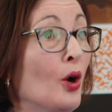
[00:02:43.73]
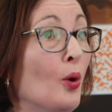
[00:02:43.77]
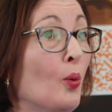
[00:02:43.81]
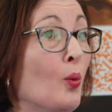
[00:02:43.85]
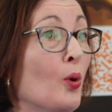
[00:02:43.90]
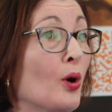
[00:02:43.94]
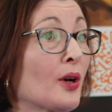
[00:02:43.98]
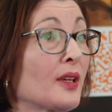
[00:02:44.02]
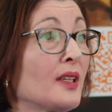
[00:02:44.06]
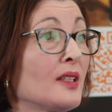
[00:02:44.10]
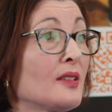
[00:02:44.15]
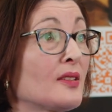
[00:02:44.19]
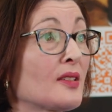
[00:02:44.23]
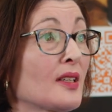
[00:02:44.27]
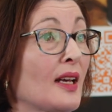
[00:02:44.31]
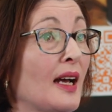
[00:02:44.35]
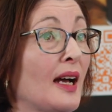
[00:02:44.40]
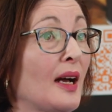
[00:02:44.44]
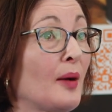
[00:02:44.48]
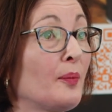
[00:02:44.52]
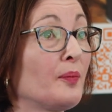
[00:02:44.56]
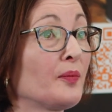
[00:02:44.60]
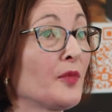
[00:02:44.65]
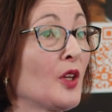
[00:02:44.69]
What is, you
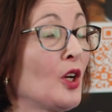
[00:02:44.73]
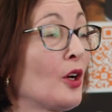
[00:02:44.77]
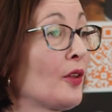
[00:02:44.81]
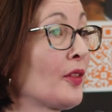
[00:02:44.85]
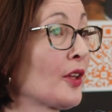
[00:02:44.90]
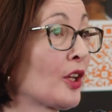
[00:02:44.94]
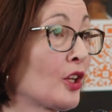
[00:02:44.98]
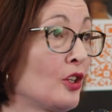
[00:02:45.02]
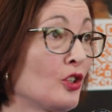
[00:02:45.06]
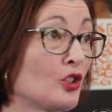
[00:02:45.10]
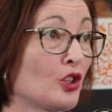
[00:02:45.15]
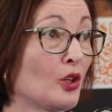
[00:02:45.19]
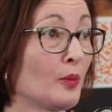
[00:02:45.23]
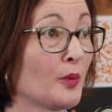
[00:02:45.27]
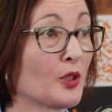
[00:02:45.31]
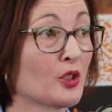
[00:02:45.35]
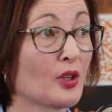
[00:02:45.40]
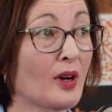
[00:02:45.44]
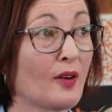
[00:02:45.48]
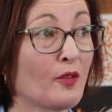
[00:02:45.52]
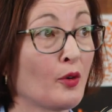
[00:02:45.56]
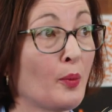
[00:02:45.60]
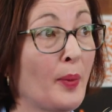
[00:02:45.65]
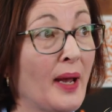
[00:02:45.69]
know, the consumer
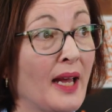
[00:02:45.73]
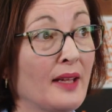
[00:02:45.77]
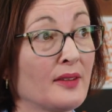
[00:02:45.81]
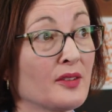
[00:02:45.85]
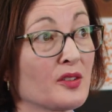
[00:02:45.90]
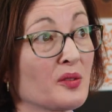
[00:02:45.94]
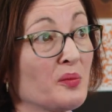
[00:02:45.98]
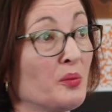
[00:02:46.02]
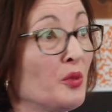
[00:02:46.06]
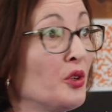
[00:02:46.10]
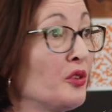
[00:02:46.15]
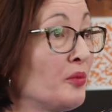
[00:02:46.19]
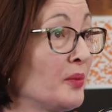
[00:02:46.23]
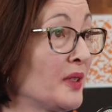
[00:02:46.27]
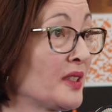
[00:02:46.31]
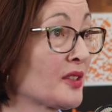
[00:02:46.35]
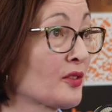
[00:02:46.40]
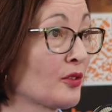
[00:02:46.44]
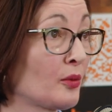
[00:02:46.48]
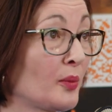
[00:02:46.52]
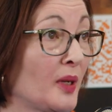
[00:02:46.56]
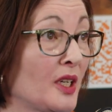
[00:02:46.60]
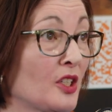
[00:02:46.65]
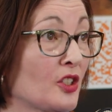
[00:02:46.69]
travel patterns and
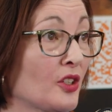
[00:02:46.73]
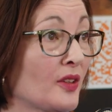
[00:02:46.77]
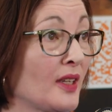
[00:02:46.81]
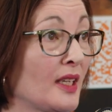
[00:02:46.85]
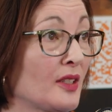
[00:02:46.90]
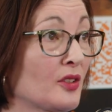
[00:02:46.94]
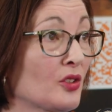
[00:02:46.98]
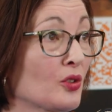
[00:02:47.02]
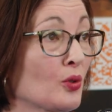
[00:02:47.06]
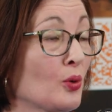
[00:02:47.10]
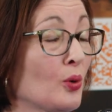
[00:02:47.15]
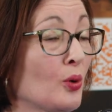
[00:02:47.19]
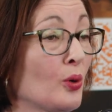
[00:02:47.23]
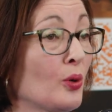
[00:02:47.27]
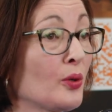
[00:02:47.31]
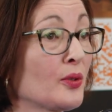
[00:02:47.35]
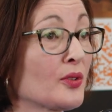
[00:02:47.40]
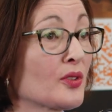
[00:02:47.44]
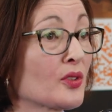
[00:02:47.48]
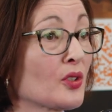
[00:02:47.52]
movements from each of their stores.